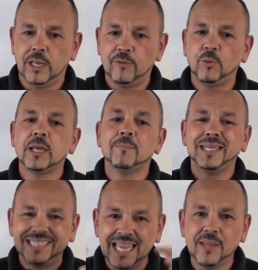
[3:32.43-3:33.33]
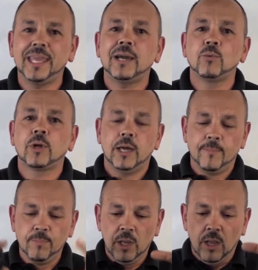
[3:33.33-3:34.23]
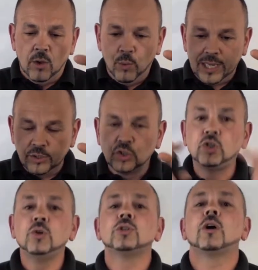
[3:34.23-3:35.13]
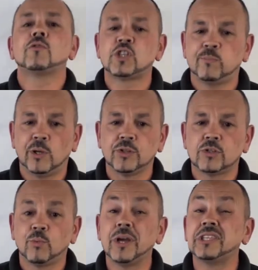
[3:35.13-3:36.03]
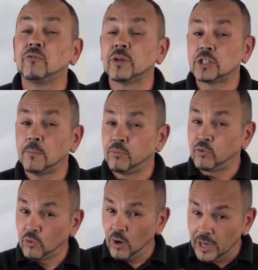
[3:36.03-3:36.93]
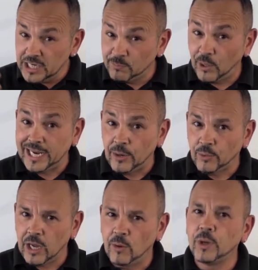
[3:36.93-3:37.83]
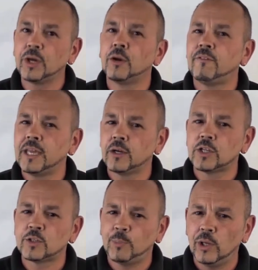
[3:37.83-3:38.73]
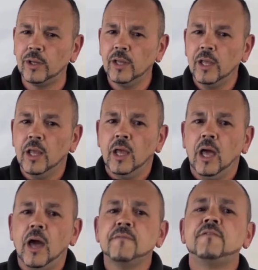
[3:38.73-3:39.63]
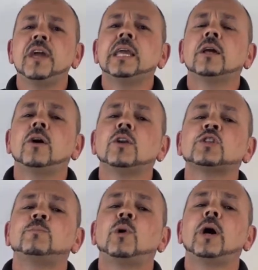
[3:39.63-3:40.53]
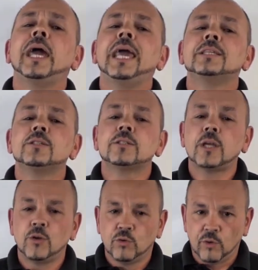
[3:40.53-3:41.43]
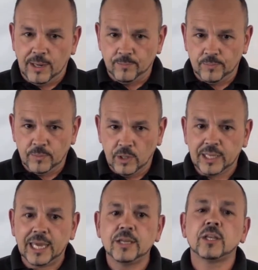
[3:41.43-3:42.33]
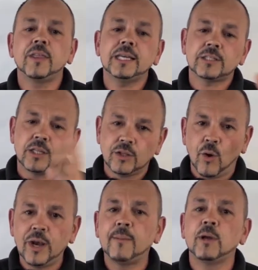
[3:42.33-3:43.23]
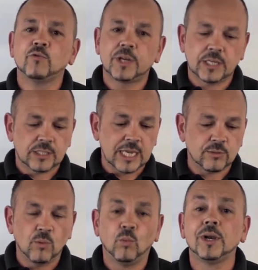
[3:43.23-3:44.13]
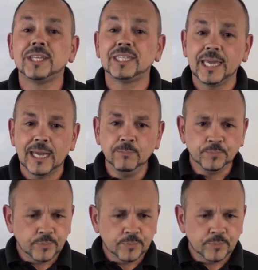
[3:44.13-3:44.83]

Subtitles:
If we can predict the outcome, we can choose our response. Whereas if we're surprised by the outcome, we've got to think on the spot, and thinking on the spot isn't so great. Okay, so that's the dynamic risk assessment. What is it again?